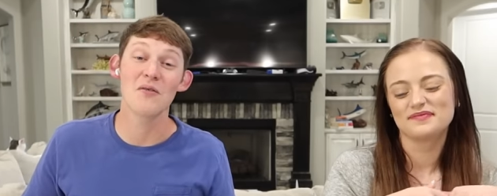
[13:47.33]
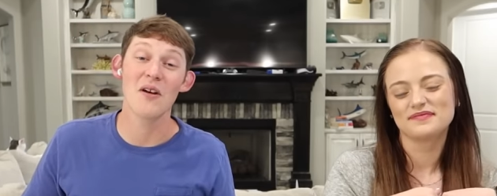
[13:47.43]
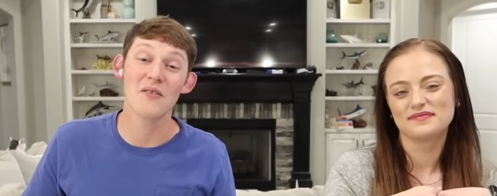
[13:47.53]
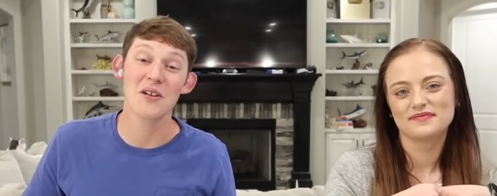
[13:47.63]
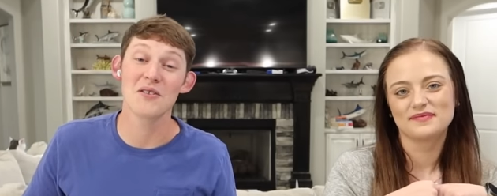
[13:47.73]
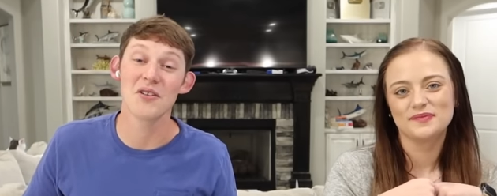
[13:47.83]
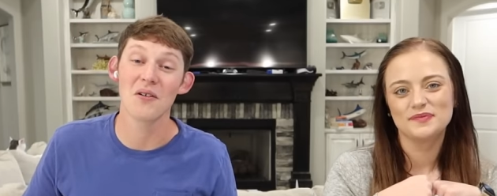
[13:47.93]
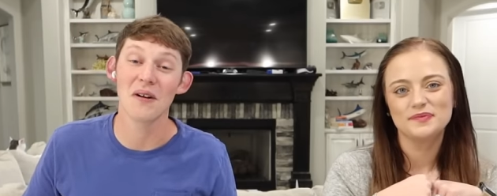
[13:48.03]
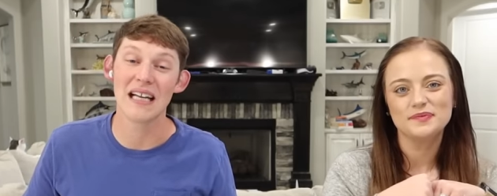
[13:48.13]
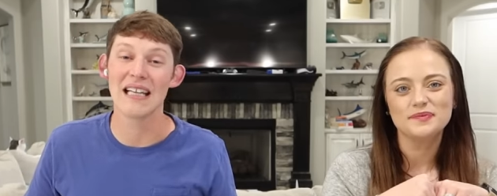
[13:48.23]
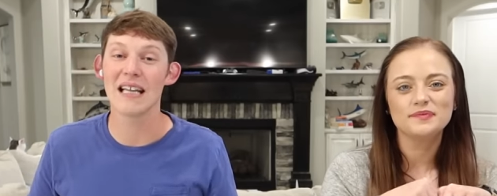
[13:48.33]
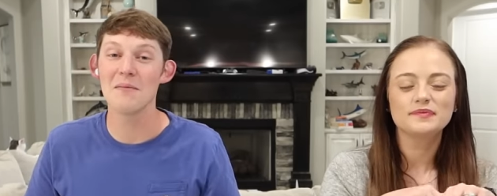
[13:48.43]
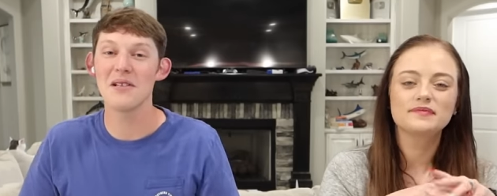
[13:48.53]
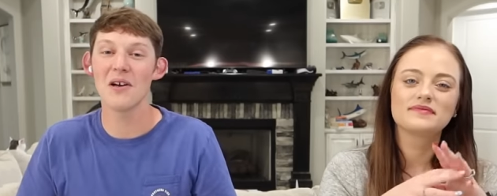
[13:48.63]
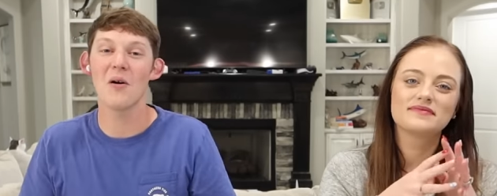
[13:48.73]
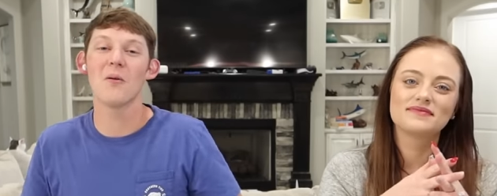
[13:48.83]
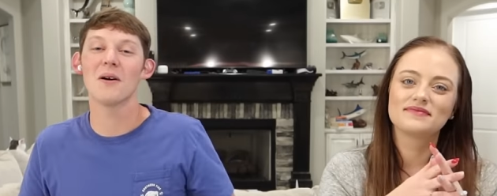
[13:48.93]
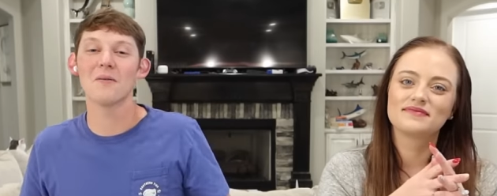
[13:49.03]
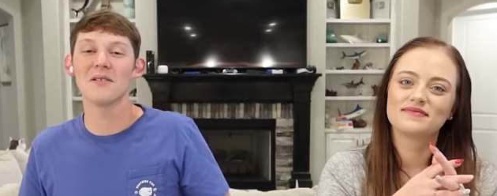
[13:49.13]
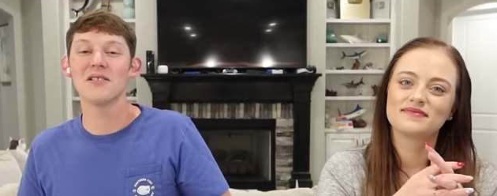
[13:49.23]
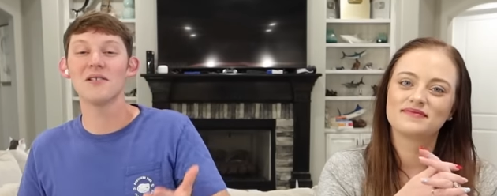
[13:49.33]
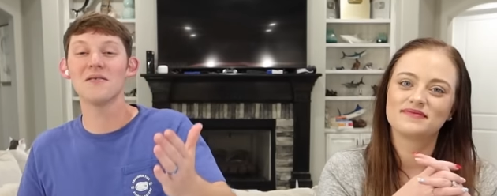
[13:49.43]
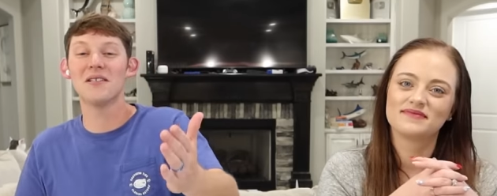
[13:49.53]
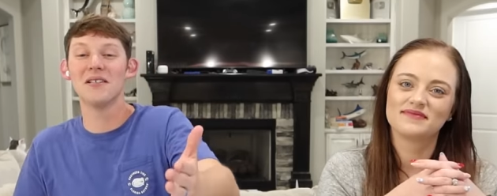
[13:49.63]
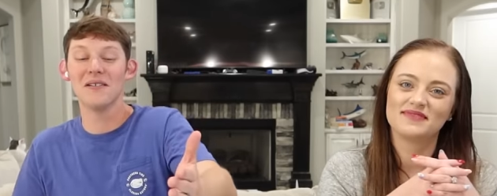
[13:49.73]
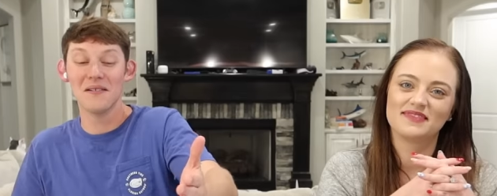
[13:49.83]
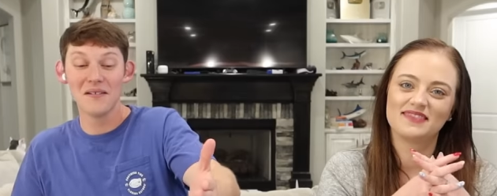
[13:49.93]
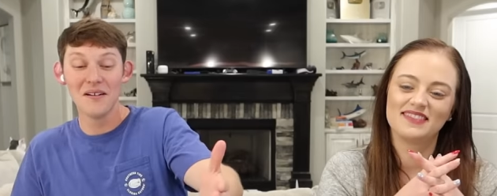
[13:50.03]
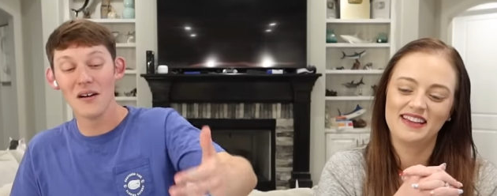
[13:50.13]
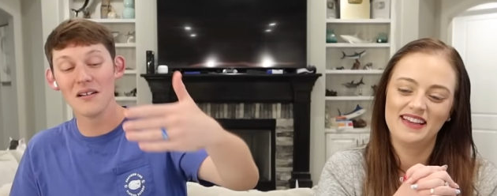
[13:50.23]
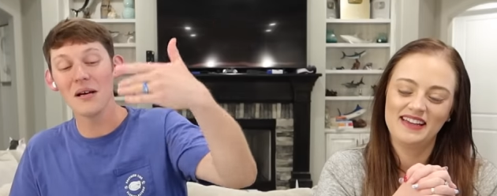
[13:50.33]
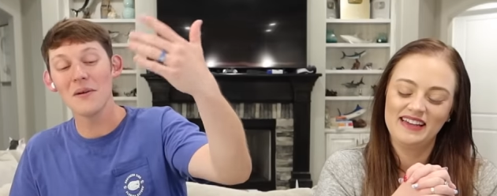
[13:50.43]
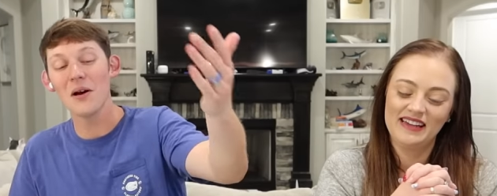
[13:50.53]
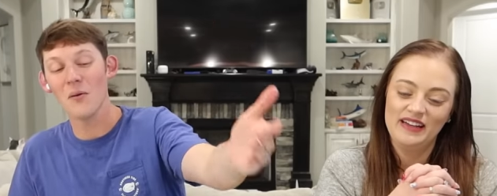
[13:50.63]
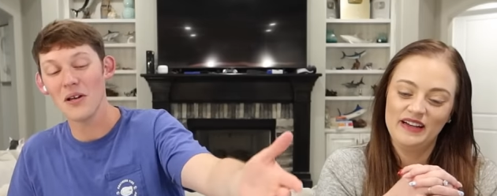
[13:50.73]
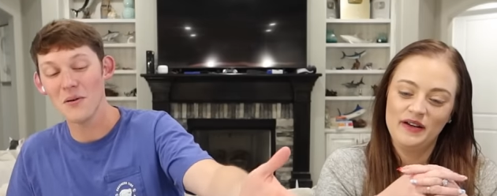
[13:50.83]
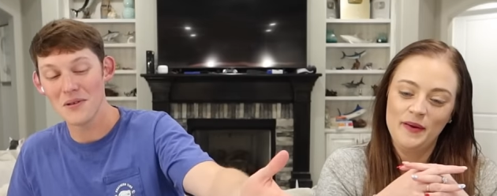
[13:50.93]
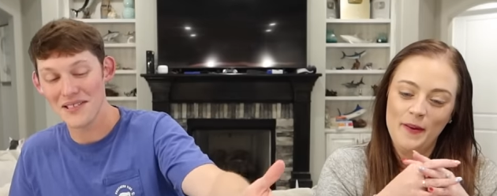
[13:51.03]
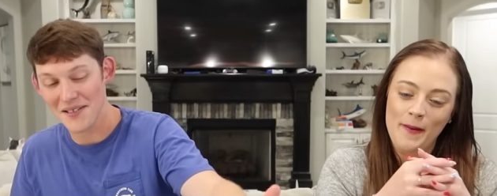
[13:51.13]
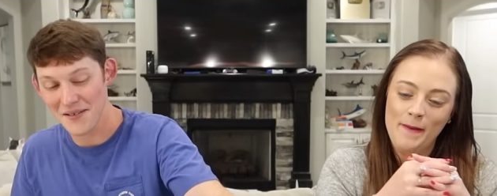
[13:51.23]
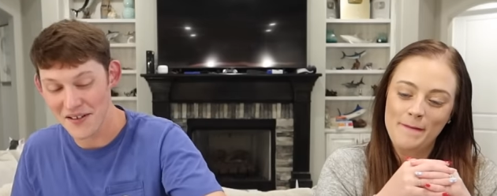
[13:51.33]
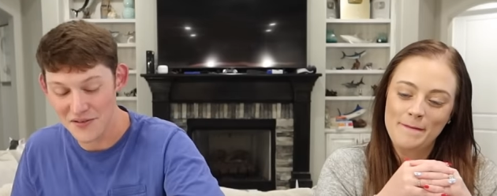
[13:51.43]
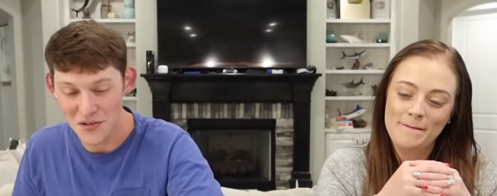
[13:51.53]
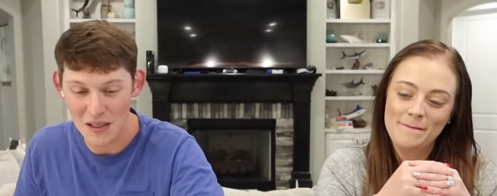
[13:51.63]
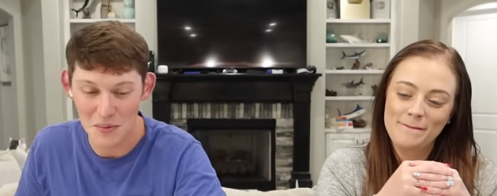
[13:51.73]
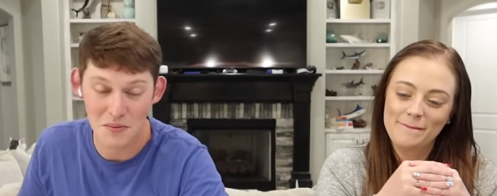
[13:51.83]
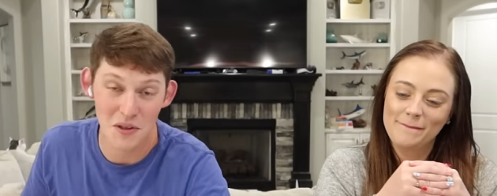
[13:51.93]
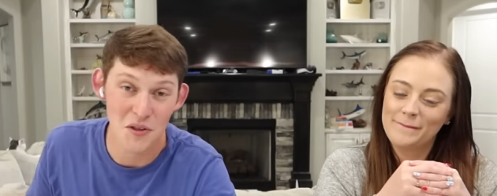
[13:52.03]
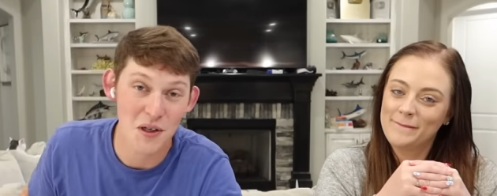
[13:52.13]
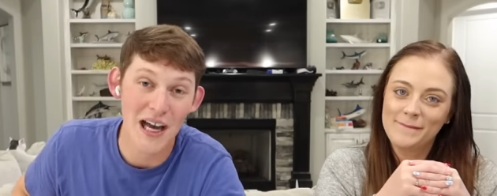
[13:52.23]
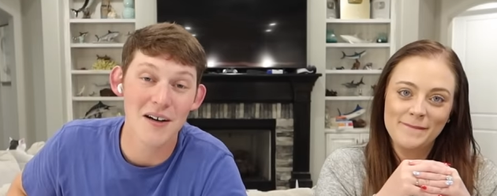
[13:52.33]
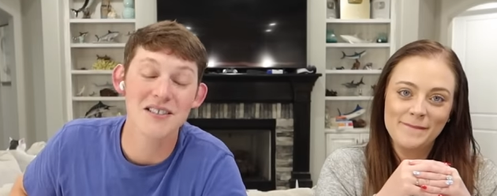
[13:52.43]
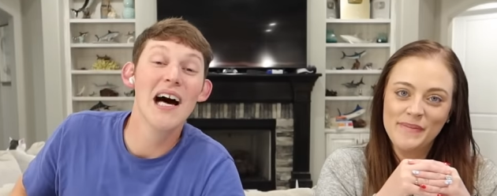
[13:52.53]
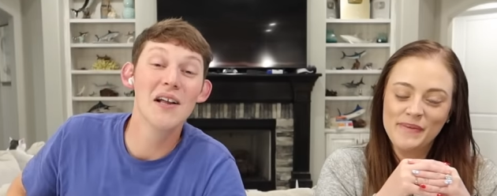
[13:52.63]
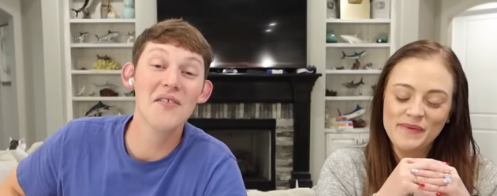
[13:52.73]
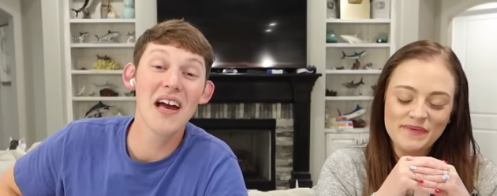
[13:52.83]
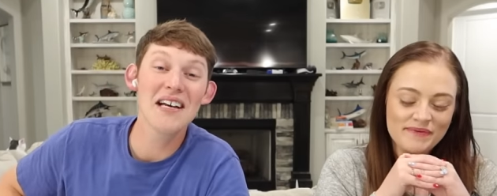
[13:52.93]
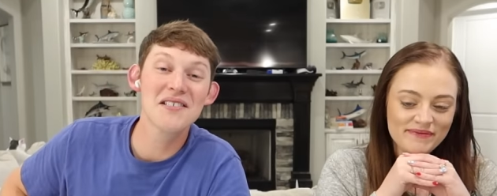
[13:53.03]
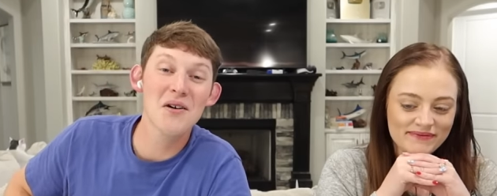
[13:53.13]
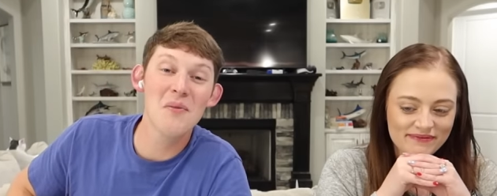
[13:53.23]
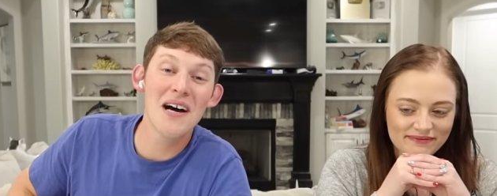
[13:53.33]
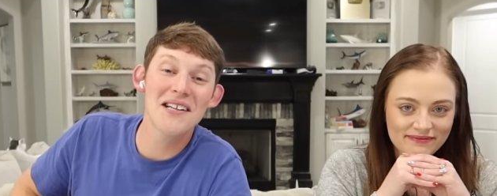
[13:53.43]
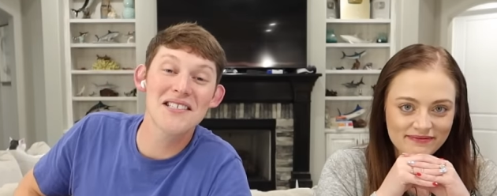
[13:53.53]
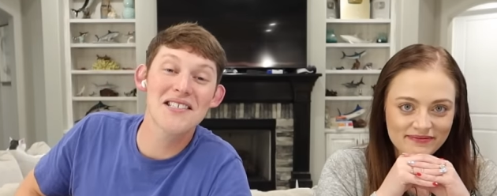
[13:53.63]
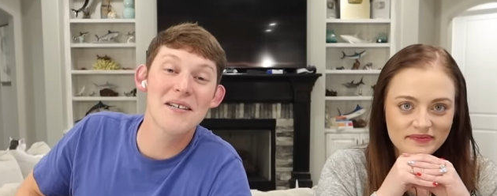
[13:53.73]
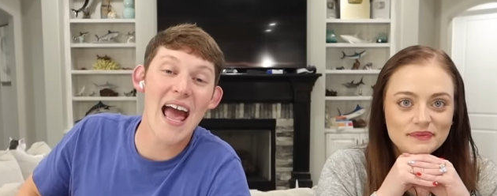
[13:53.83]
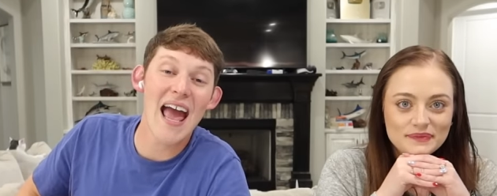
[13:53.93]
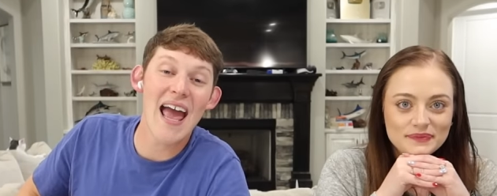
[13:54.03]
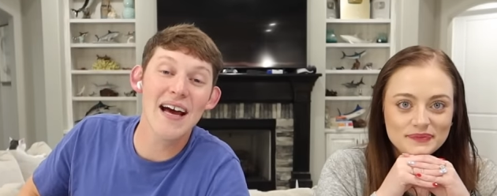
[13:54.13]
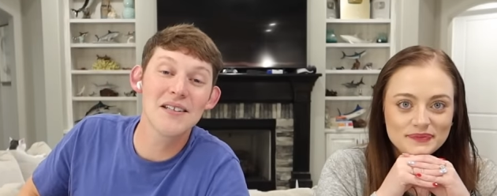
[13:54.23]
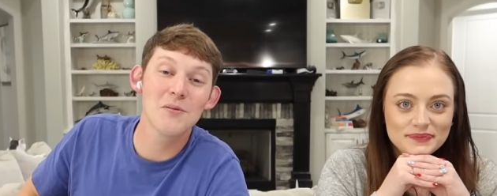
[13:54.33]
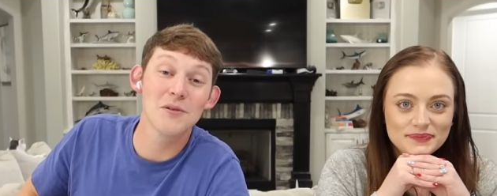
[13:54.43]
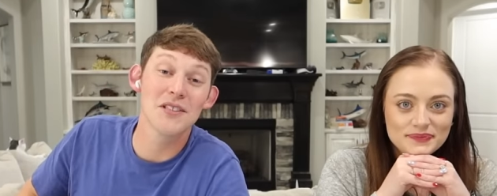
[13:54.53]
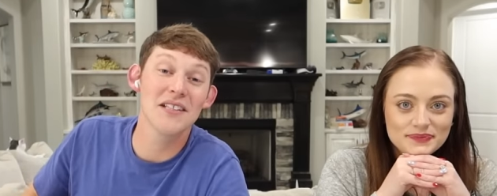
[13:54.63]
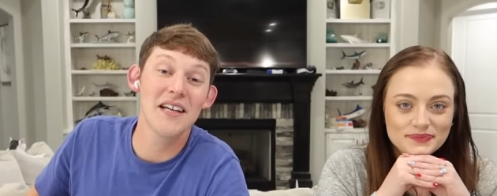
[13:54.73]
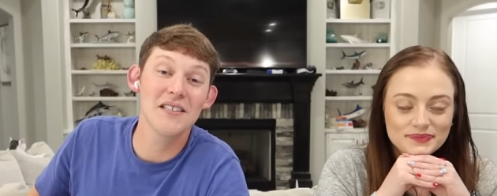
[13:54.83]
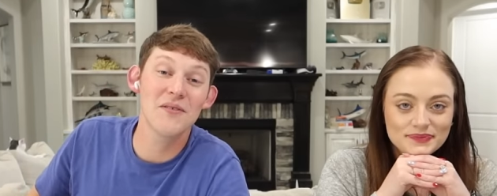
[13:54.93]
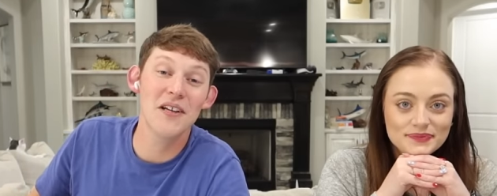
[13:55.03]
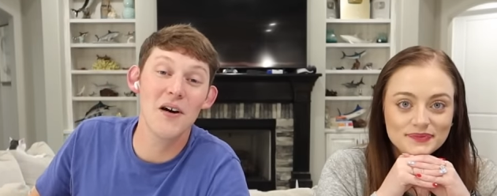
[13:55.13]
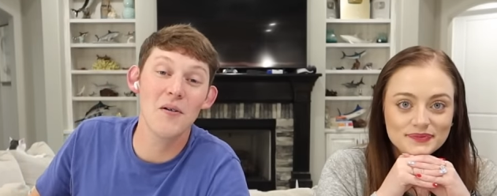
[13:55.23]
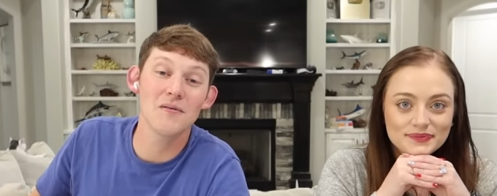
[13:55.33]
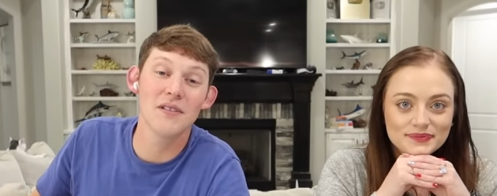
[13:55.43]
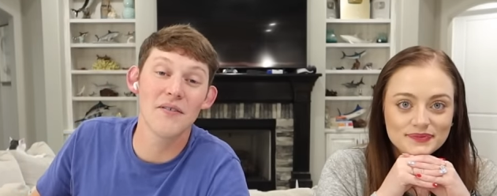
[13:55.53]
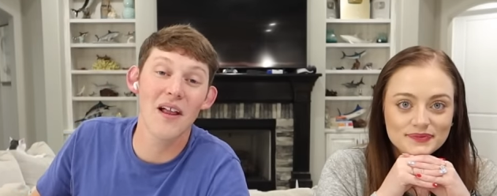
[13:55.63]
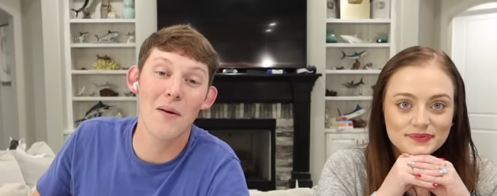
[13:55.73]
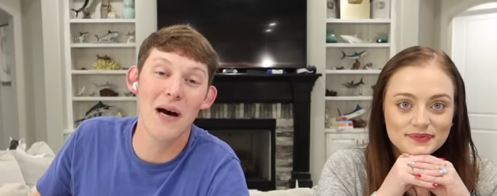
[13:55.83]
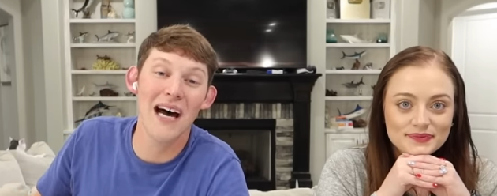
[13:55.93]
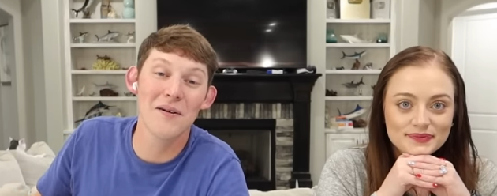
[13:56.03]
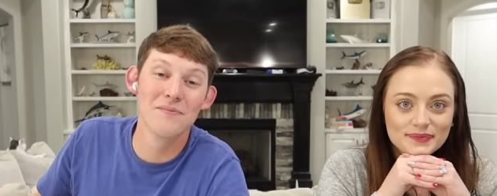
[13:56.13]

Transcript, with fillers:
Speaker 1: if you haven't done so already. Let me know what would you do, or let me know what you would do if Shrek pooped on your couch. I love you guys so much, and we'll see you in the next video. Love you all, bye.